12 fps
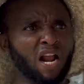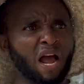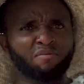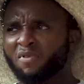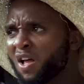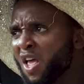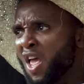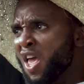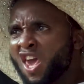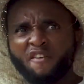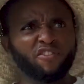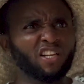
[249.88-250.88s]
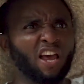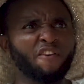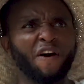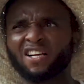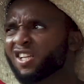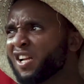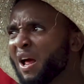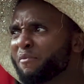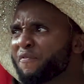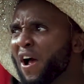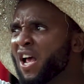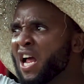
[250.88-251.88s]
madam, if you say if I see them,
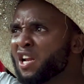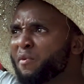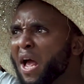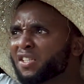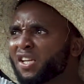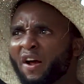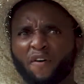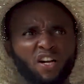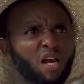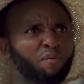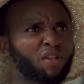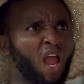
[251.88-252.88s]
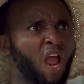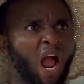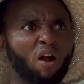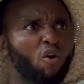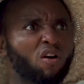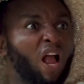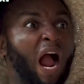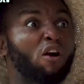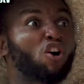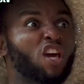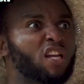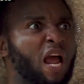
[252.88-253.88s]
if I anywhere I see them, this I go I
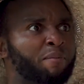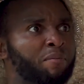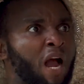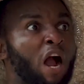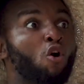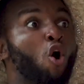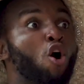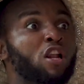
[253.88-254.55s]
go kill them. I go